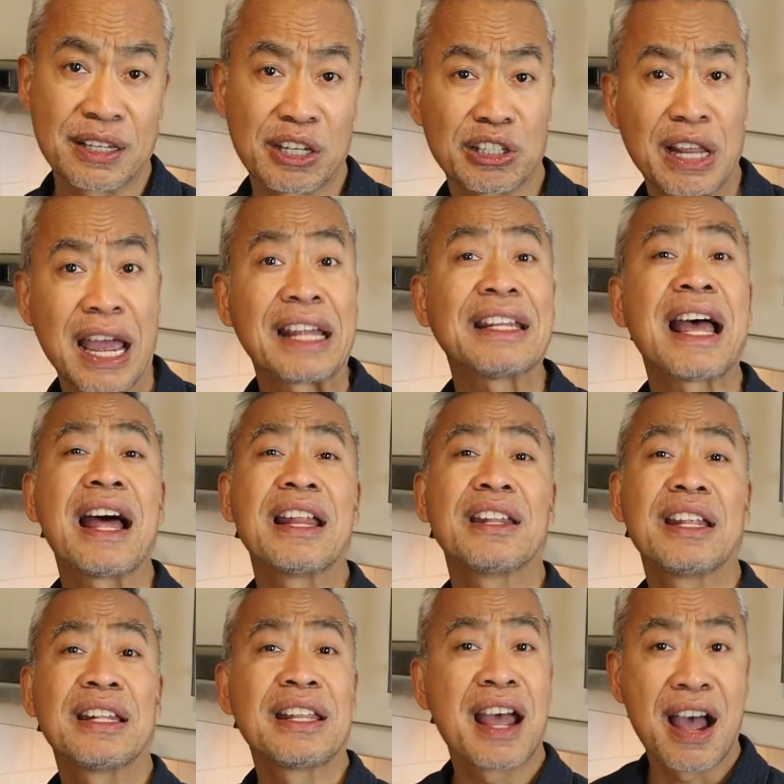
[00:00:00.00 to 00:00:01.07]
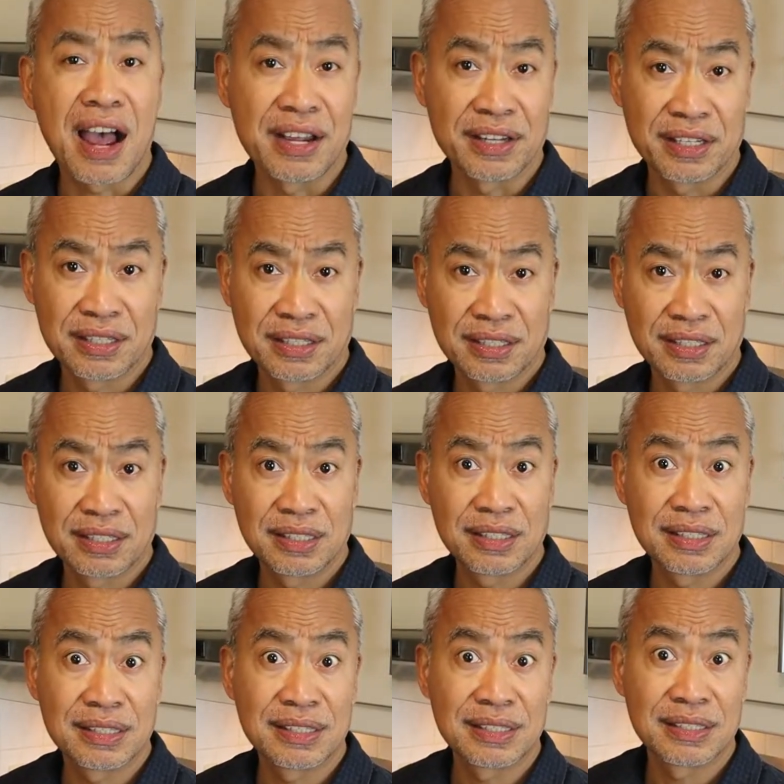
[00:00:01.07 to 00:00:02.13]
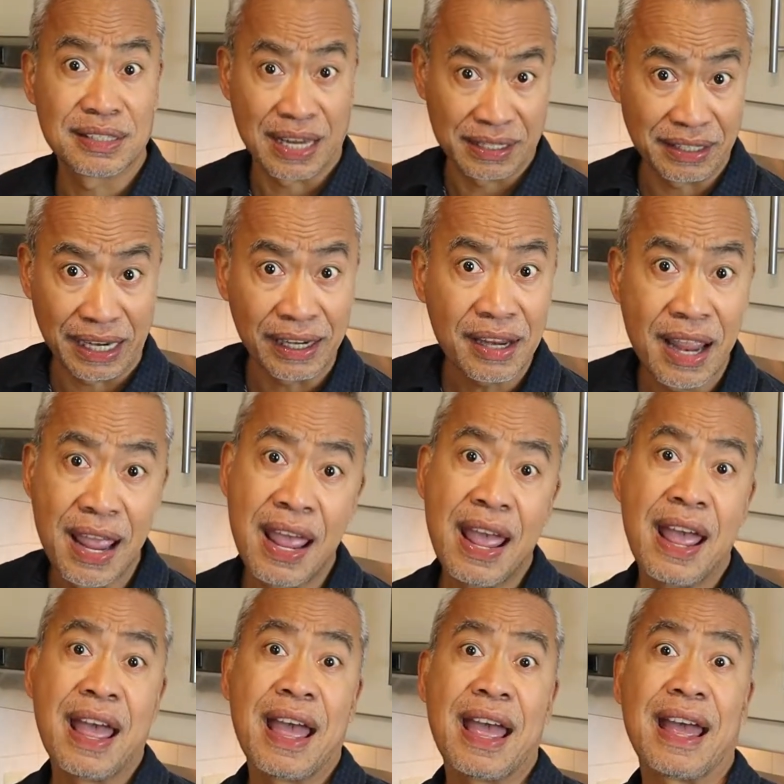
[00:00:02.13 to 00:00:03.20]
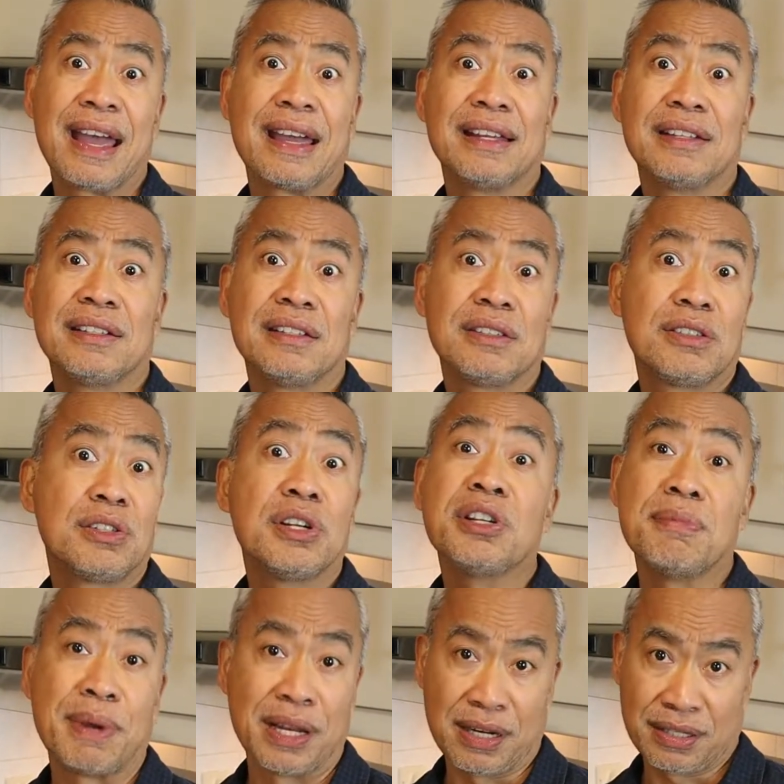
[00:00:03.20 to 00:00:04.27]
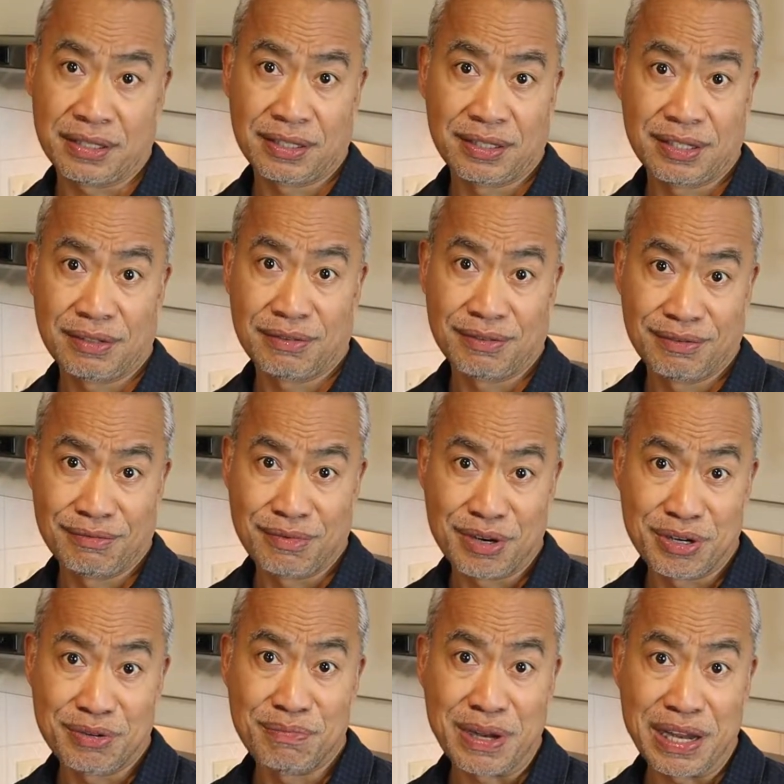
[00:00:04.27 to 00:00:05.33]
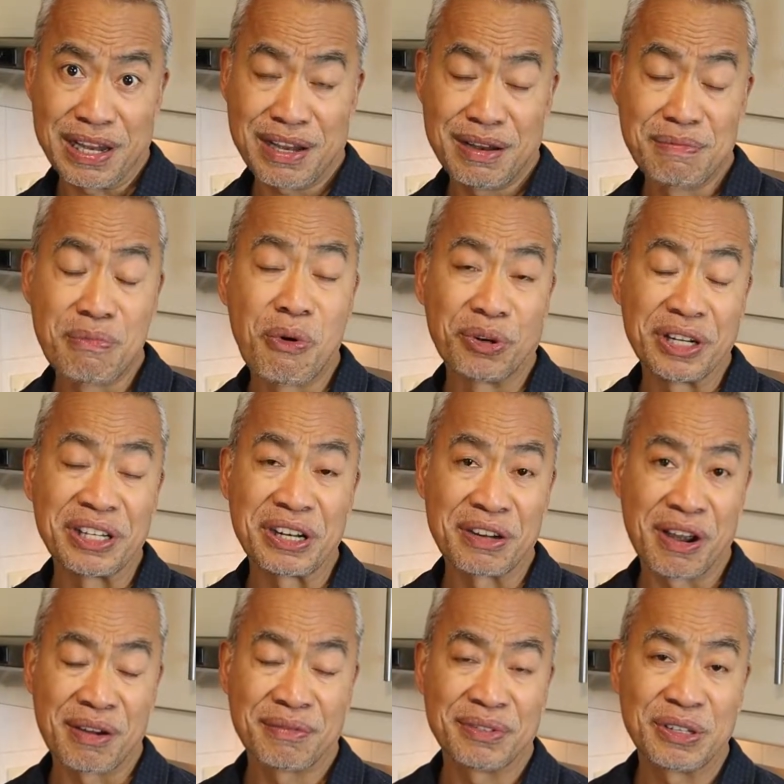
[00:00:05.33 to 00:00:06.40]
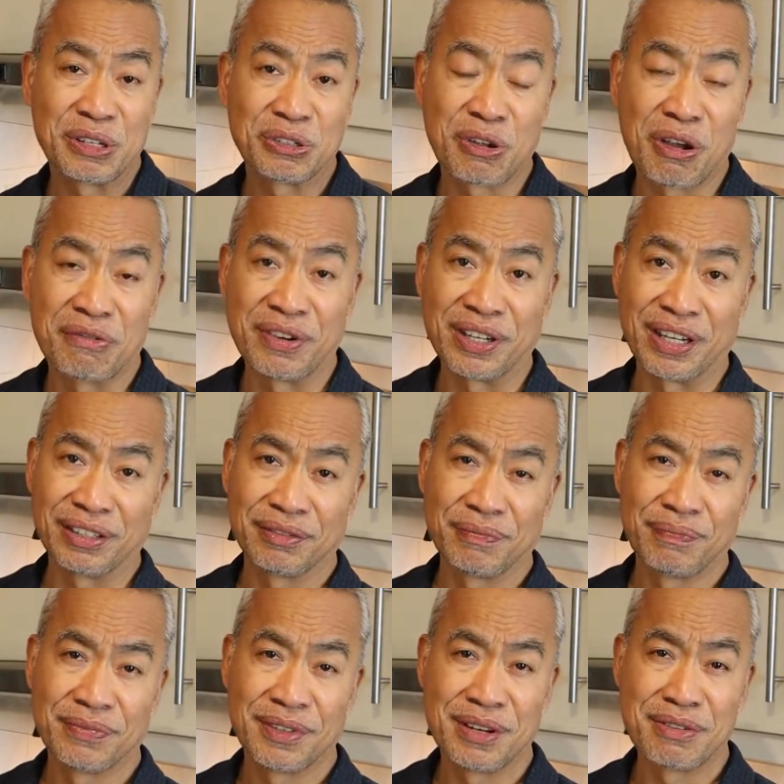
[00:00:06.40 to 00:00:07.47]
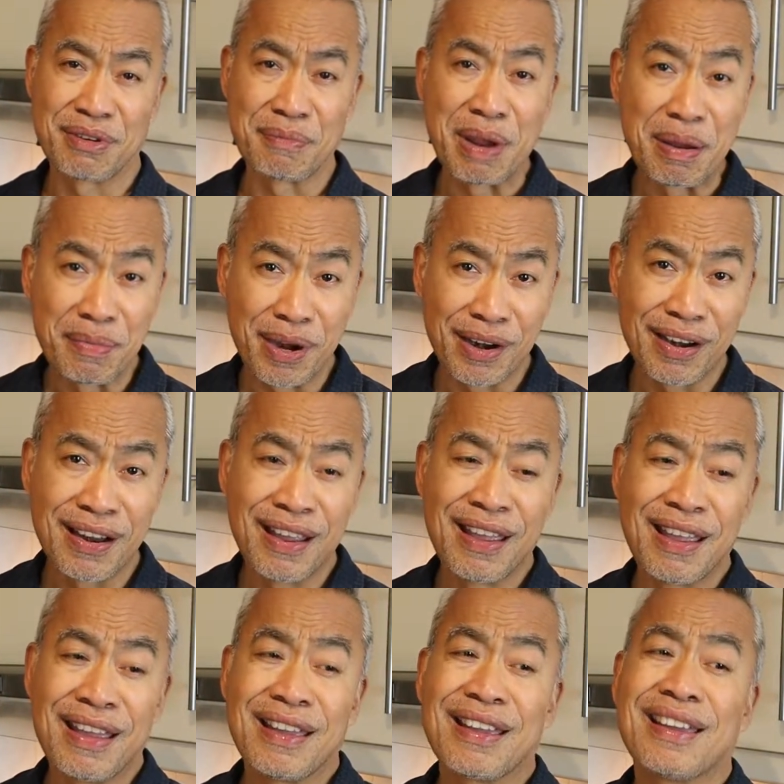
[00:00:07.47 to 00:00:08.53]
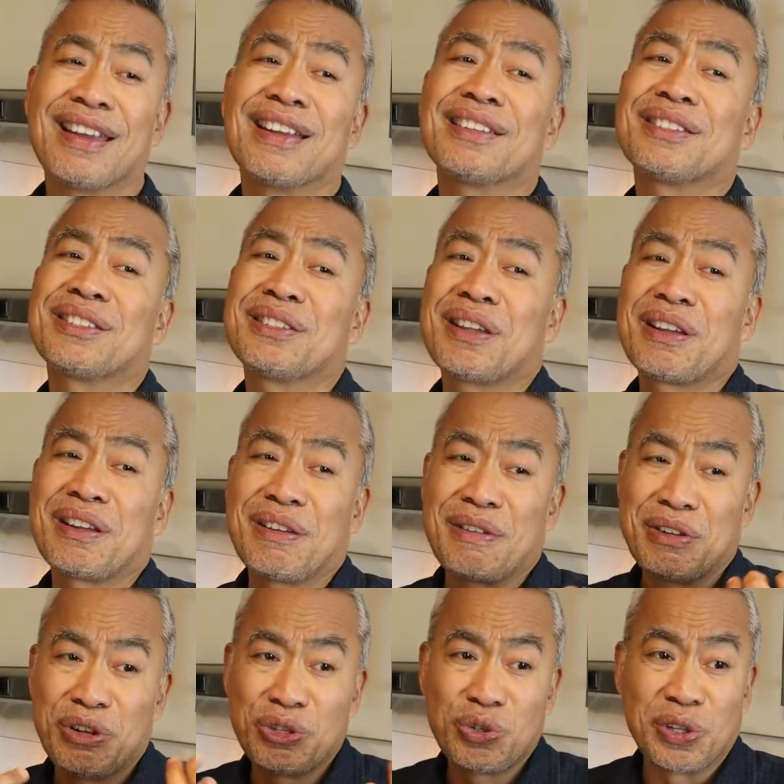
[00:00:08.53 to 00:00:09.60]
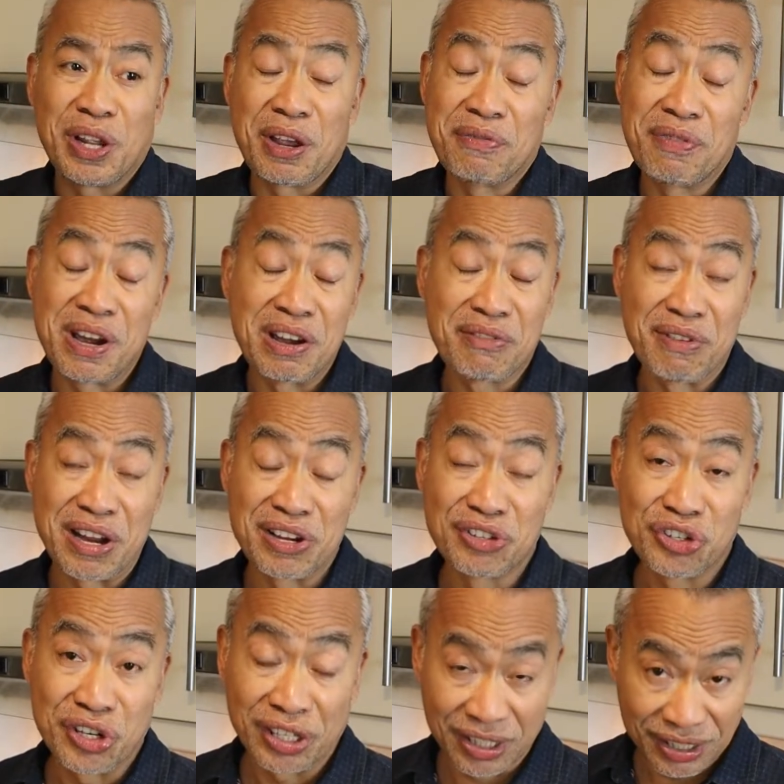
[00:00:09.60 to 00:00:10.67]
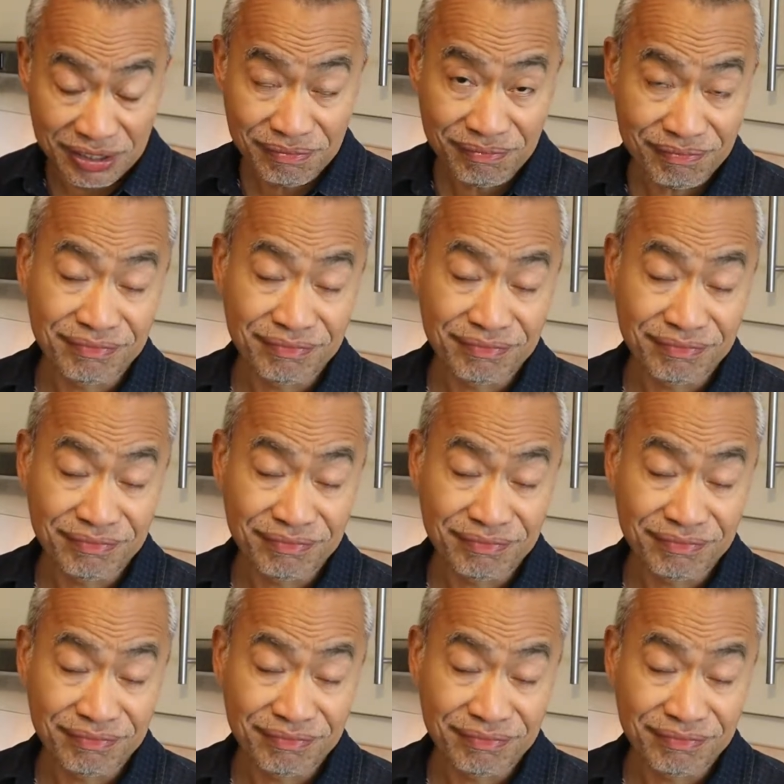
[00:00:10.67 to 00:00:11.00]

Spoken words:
it at the highest setting, and 30 minutes would be more than enough to soften it. Remember, it's usually a free-range chicken.